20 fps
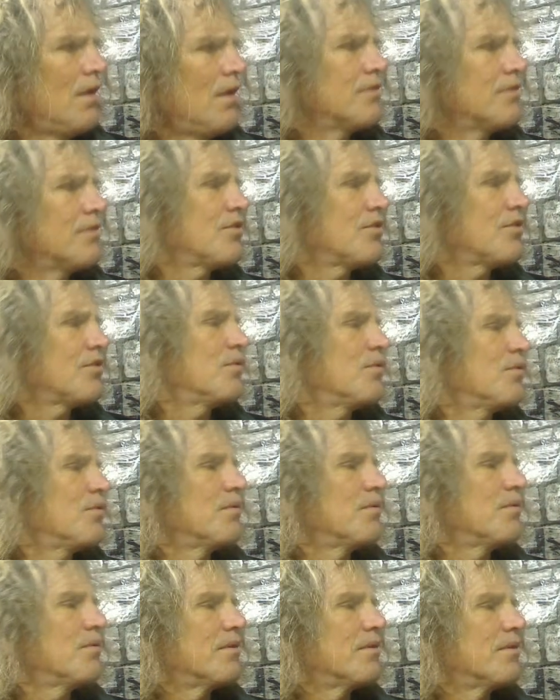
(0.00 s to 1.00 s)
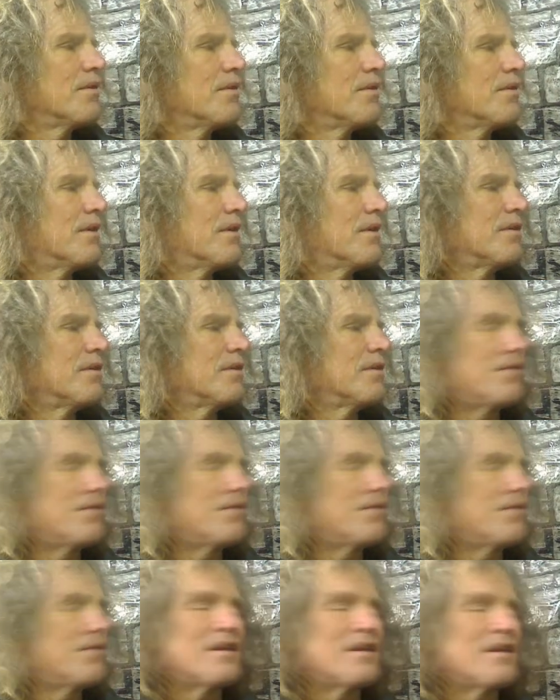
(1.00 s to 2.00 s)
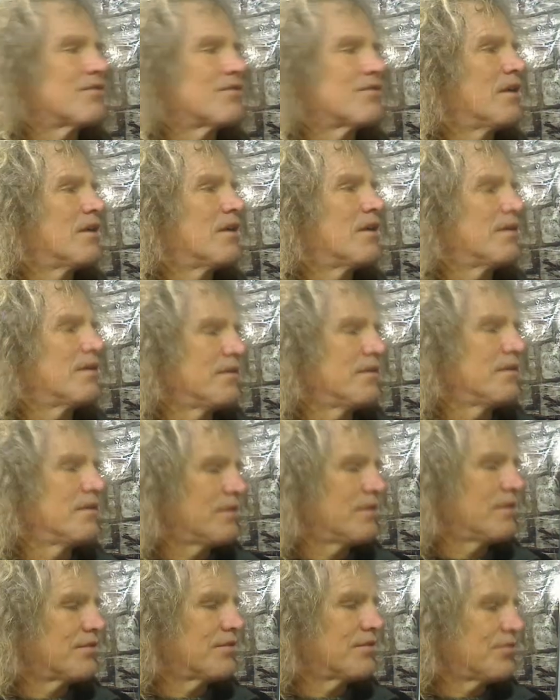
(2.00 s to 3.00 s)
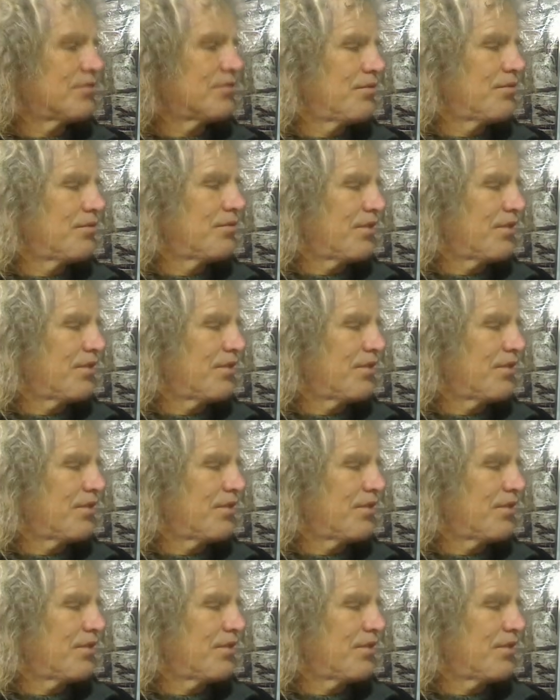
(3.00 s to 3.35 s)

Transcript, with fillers: So, uh, you know, it's the electron does two,